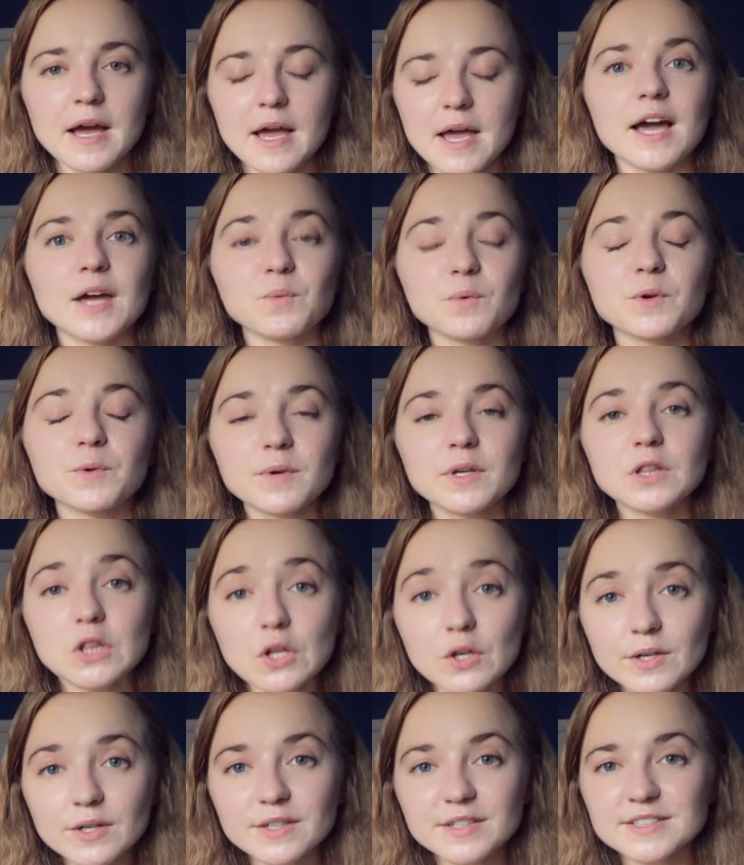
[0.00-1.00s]
And what we
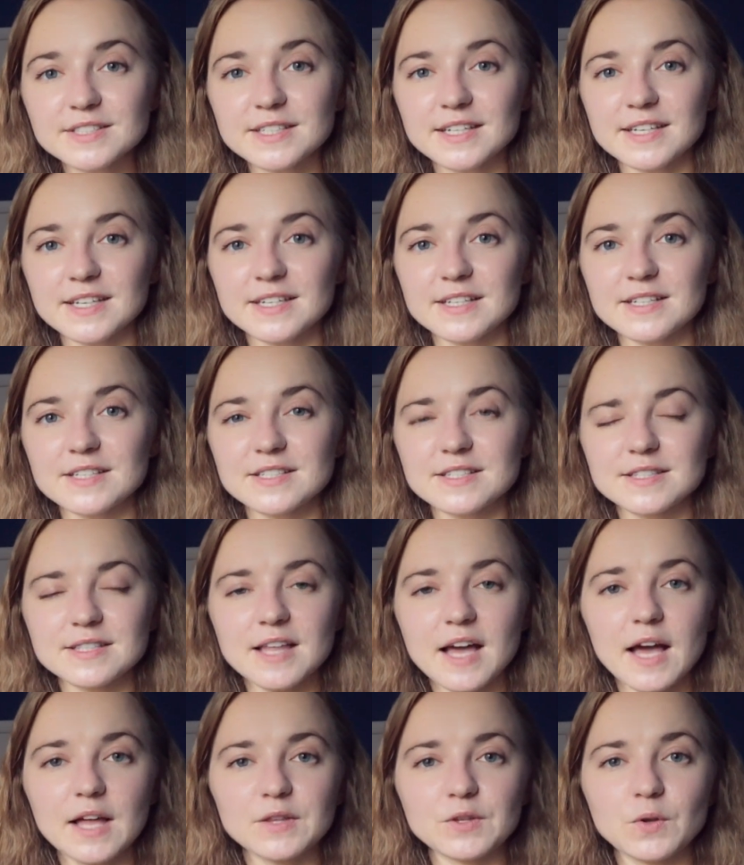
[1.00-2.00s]
learned is
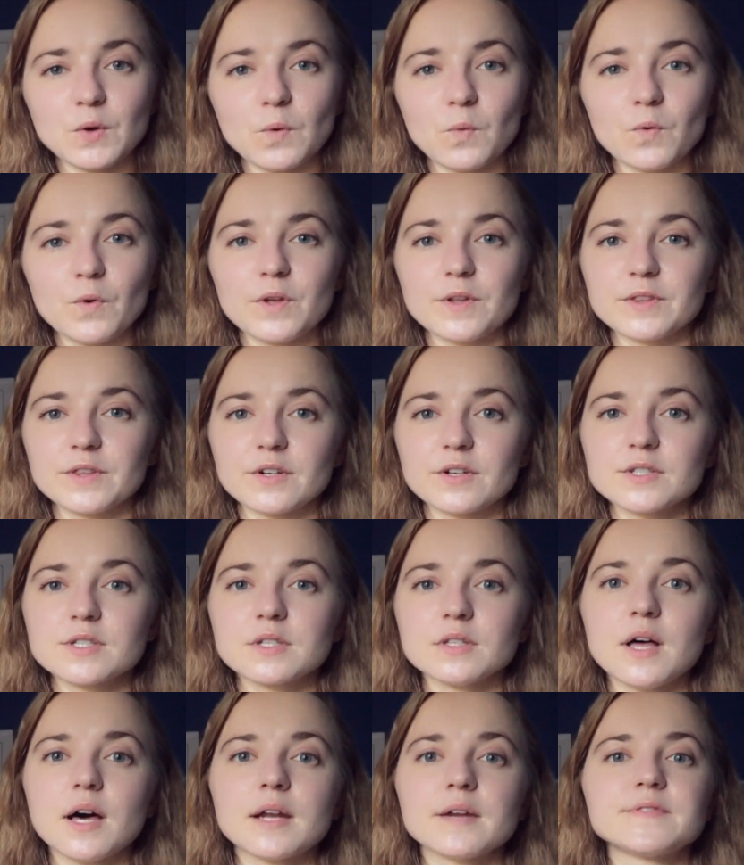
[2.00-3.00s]
that there's a
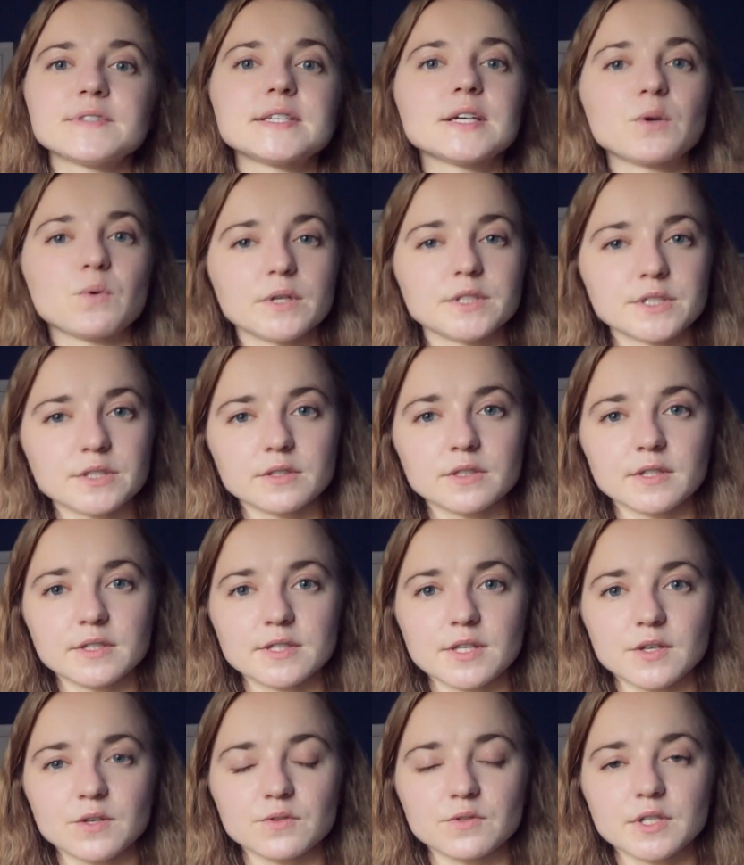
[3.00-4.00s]
lot of sequential
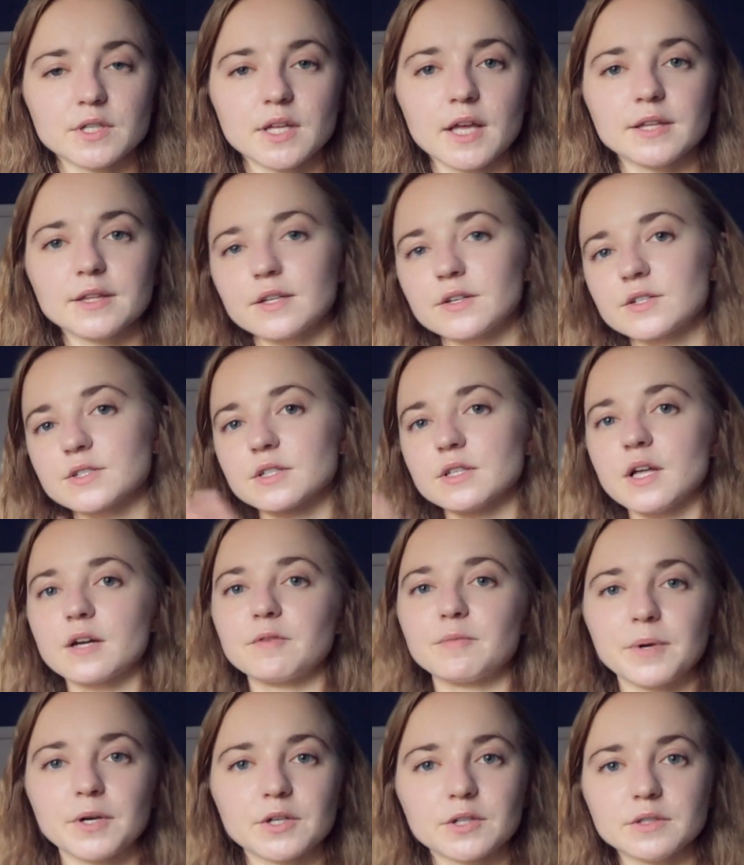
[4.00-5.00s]
execution and there's a lot
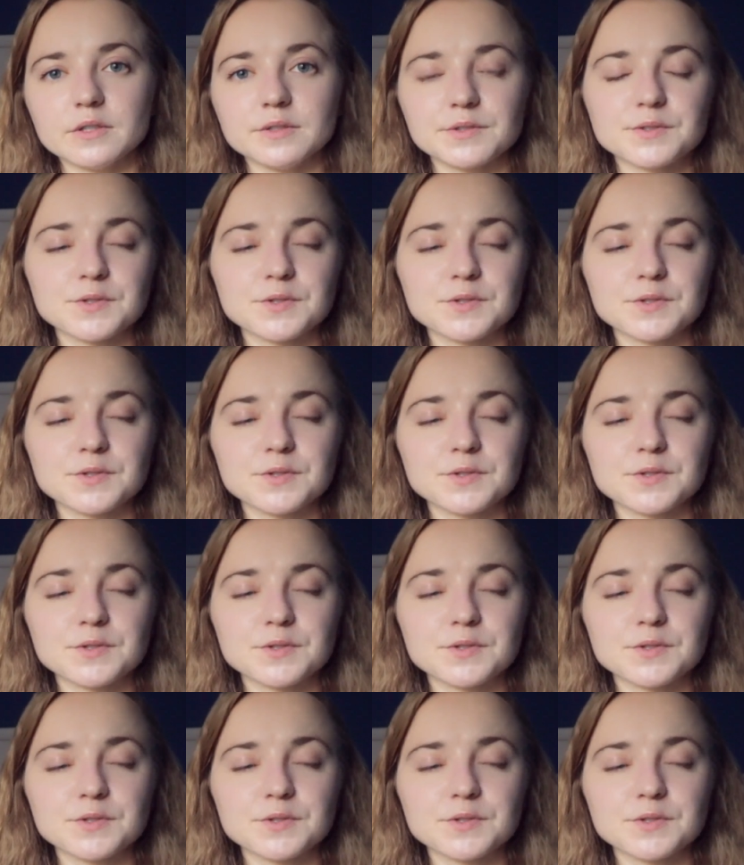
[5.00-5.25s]
of parallel.